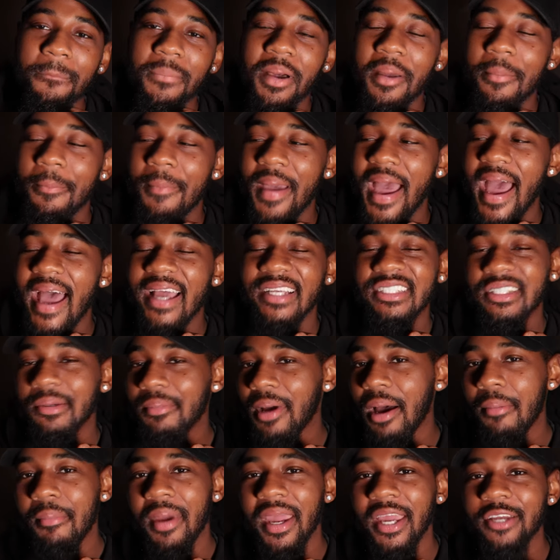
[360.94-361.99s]
but bashing
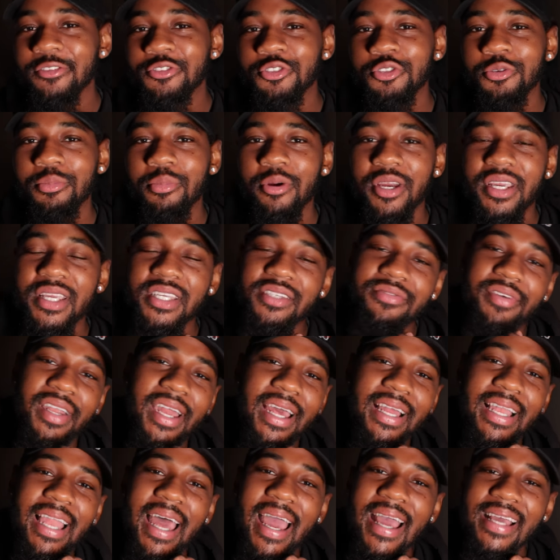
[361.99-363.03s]
my man Drew Brees for
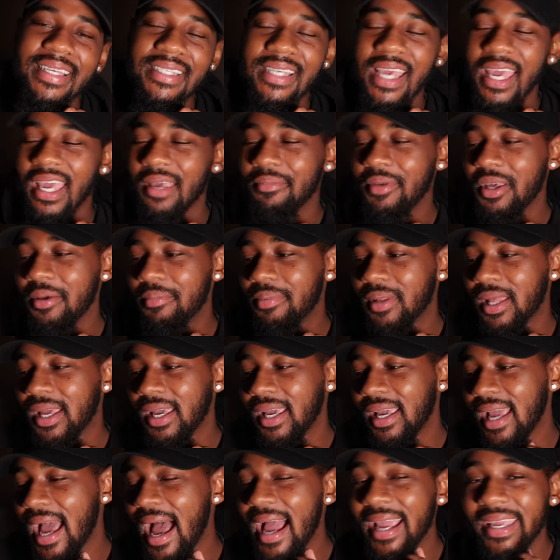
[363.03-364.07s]
that last game he
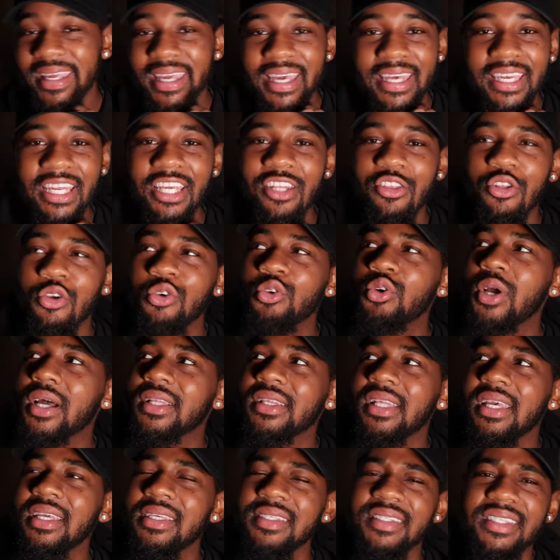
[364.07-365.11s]
played. I get he threw, I
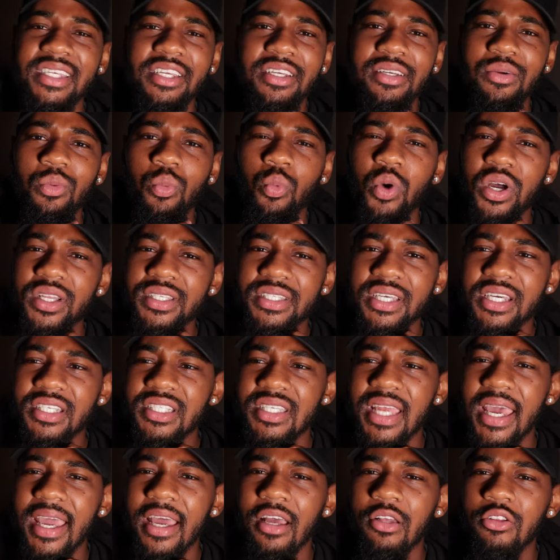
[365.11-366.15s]
think, one
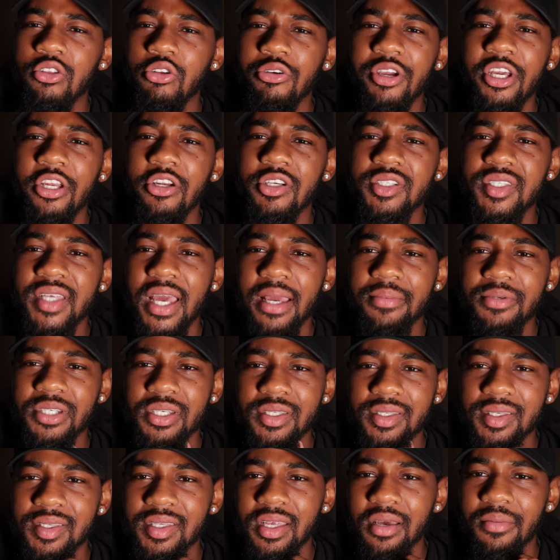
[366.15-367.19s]
touchdown, three
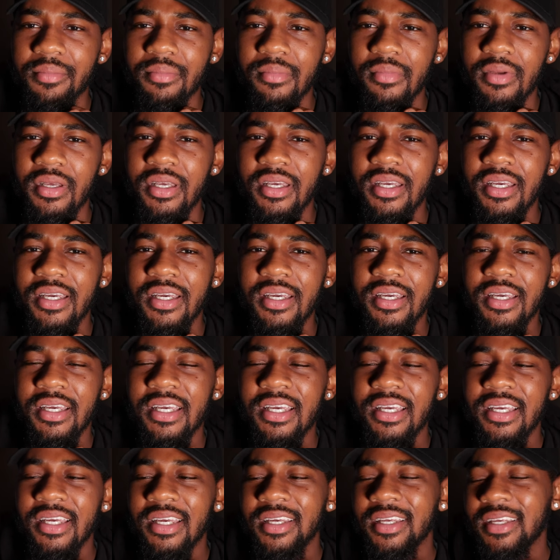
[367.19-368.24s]
interceptions or something.
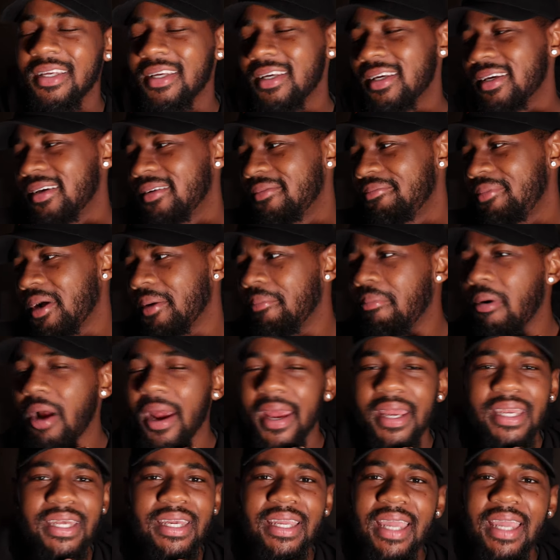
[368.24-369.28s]
But
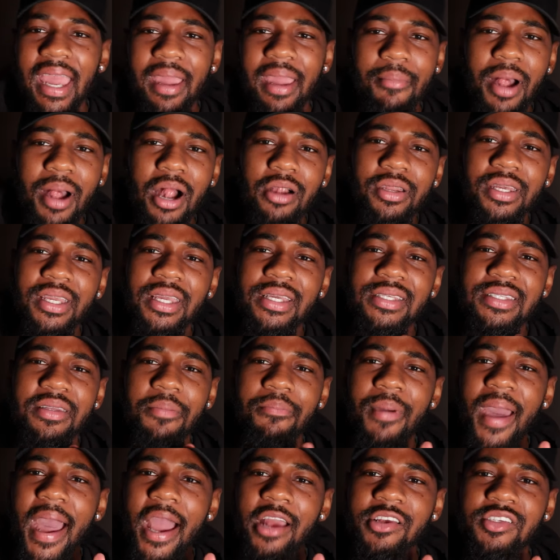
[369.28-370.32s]
Brady came out against the
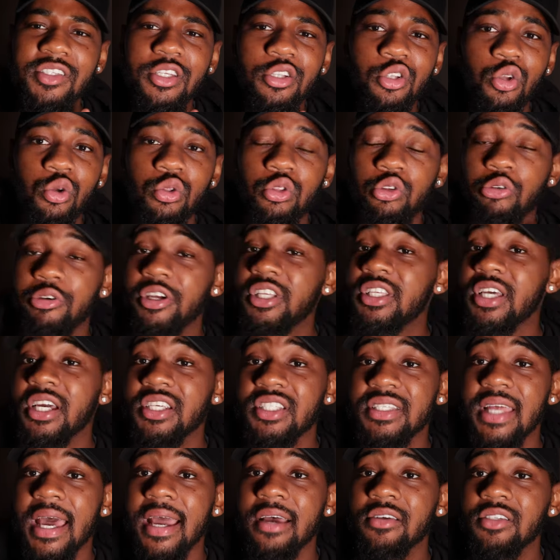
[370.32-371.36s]
Packers and threw three
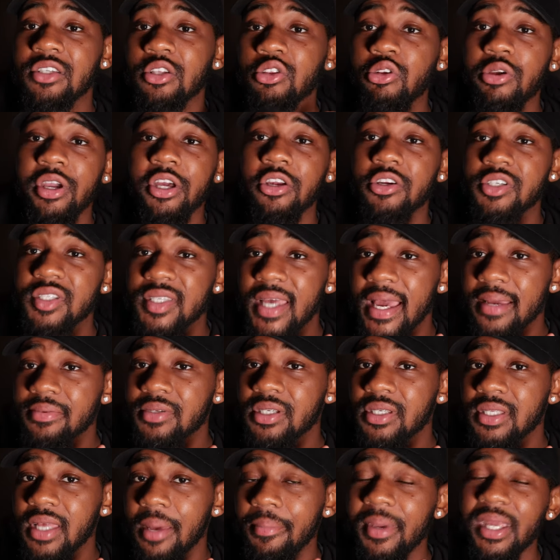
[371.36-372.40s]
touchdowns and three
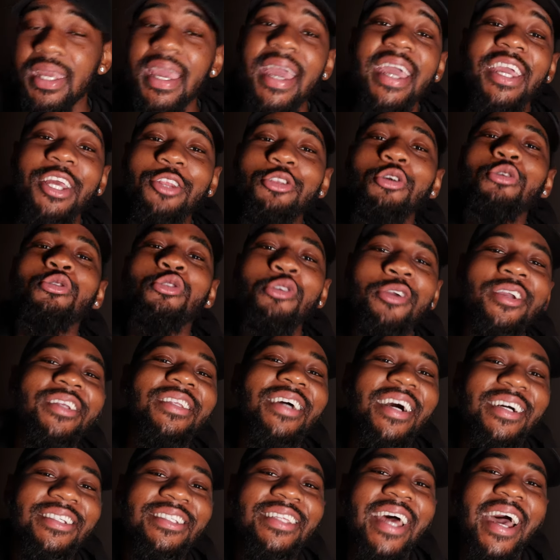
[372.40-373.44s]
interceptions. I mean, yeah, he threw three
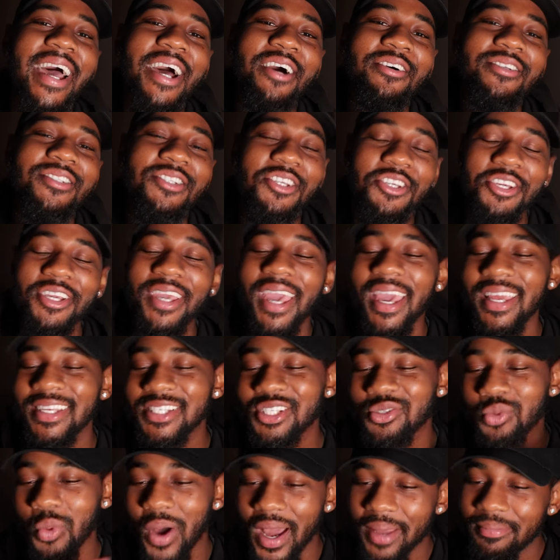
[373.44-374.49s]
touchdowns, so you can't
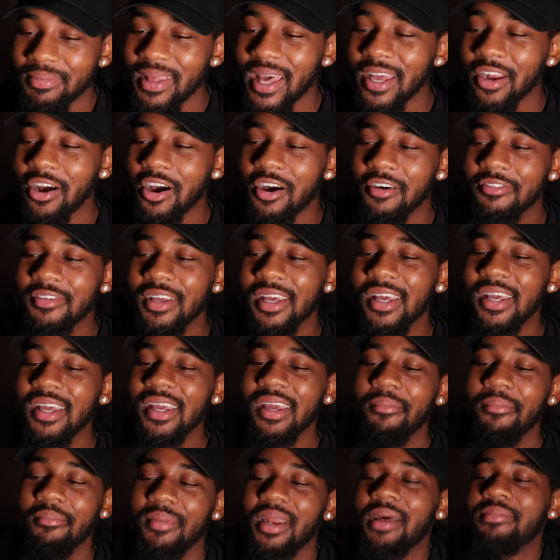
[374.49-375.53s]
just wipe that off.
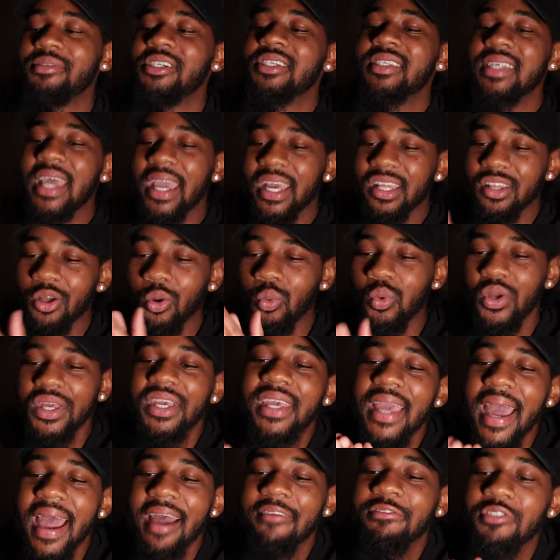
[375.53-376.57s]
But I'm just saying, the
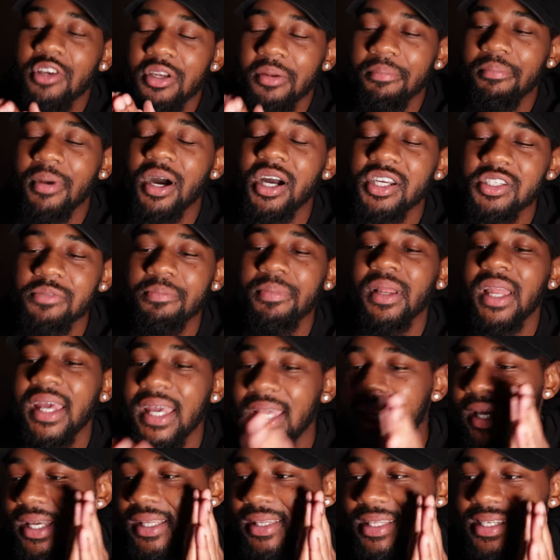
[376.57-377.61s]
week after the Bucs
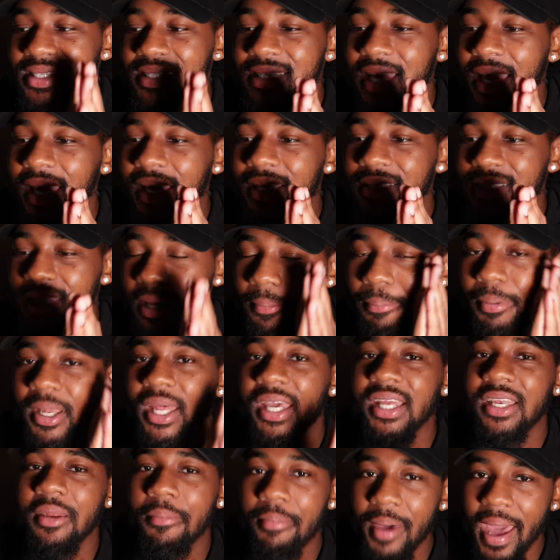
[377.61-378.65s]
played the Saints, they
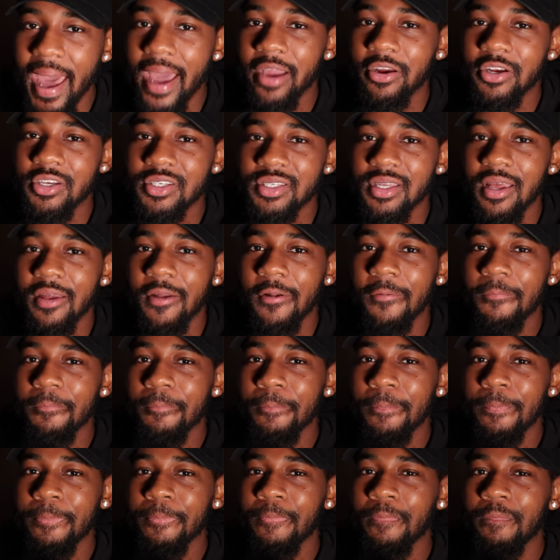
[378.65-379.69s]
played the Packers.
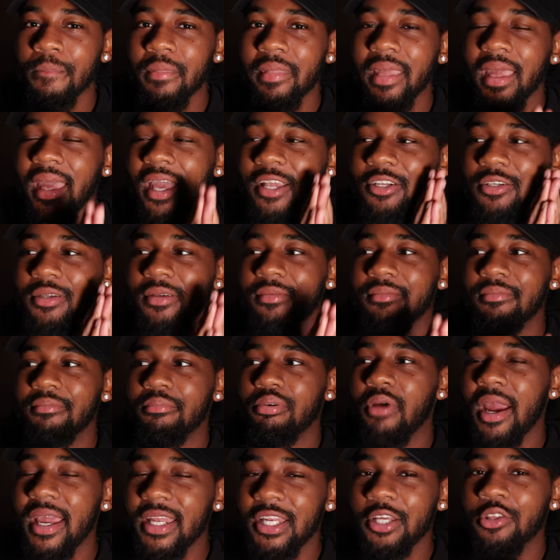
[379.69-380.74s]
And
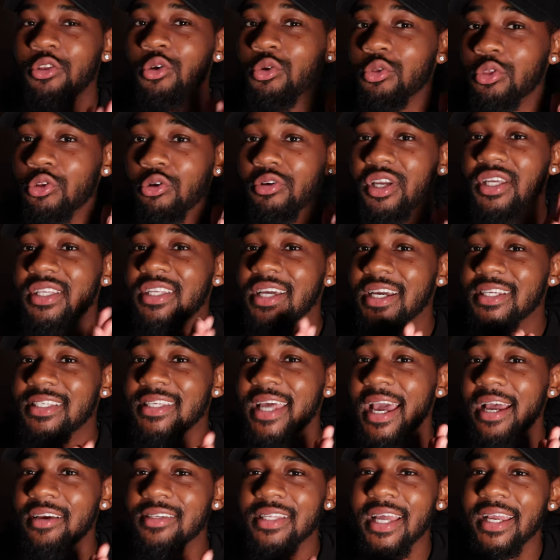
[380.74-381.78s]
Brady threw three
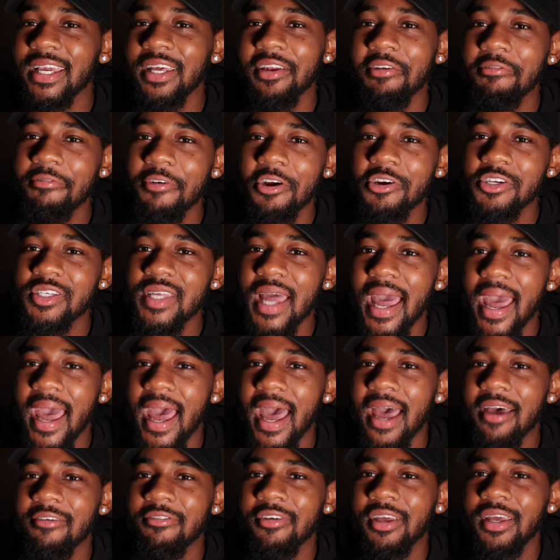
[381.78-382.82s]
touchdowns, like, in the first
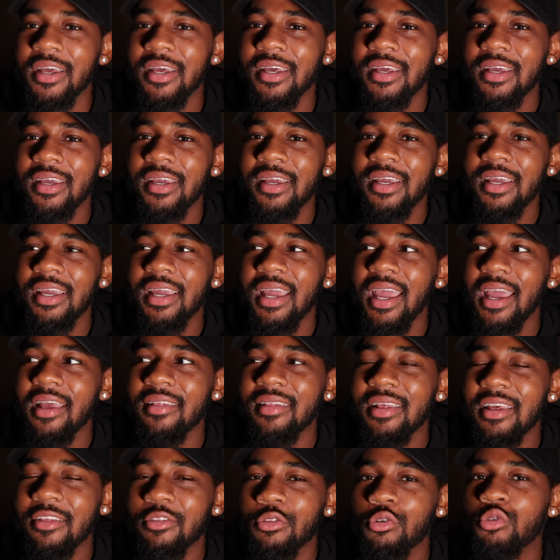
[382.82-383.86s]
half,
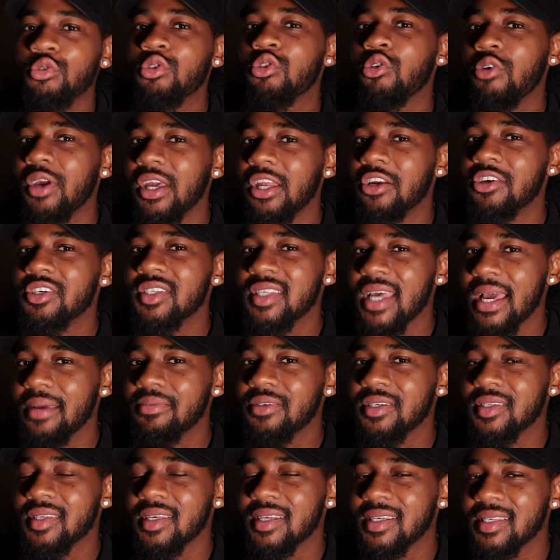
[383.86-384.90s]
and then threw three
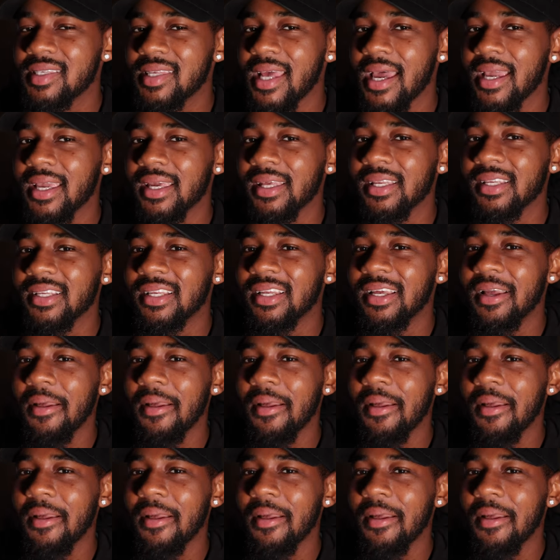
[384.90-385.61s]
interceptions in the second.